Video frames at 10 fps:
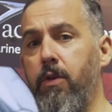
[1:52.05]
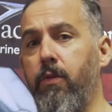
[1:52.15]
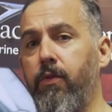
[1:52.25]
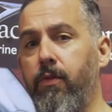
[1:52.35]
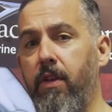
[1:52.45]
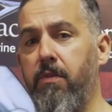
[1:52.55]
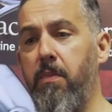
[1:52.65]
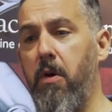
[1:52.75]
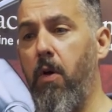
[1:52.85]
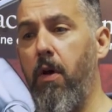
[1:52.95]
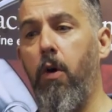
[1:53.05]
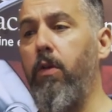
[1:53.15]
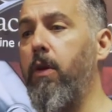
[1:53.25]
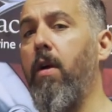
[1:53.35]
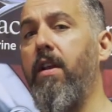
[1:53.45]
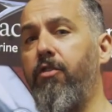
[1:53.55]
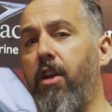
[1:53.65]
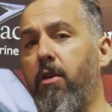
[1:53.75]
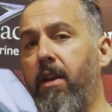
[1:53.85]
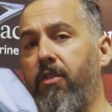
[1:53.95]
use his boat and only run his
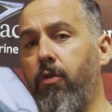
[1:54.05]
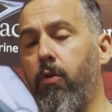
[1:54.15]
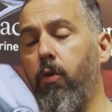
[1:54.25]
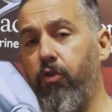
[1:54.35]
generator,